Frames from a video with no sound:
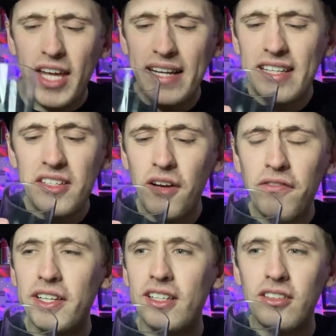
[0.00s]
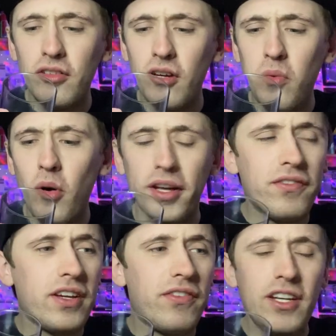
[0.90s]
And then something, and I don't know what.
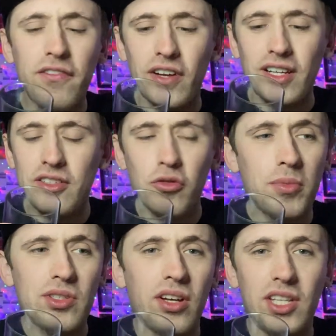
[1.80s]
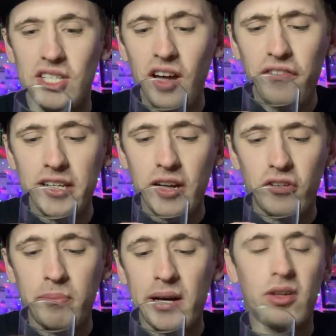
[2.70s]
If, if anything, there's almost like there's nothing there
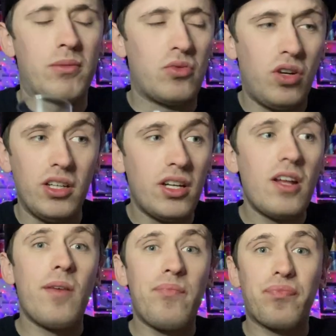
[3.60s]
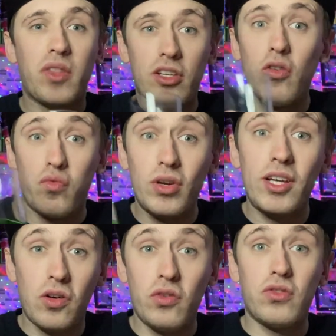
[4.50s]
in the background. I'm trying to, you know,
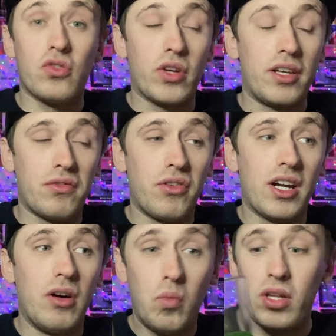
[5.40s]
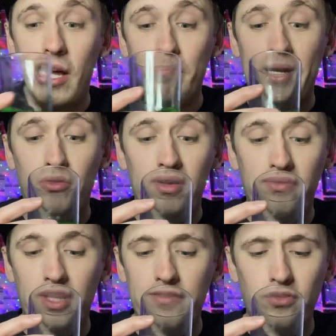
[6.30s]
really concentrate to figure out what that
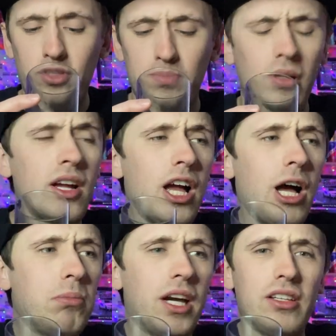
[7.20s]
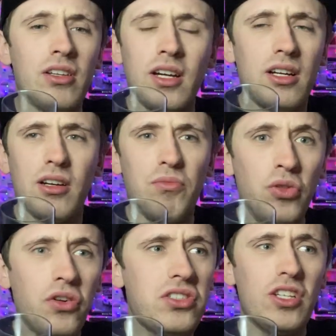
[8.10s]
background flavor is. But I'm getting
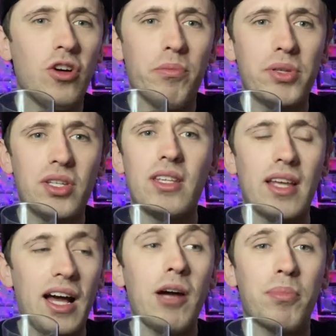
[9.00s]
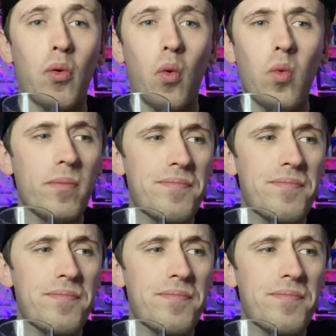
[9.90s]
99% apple,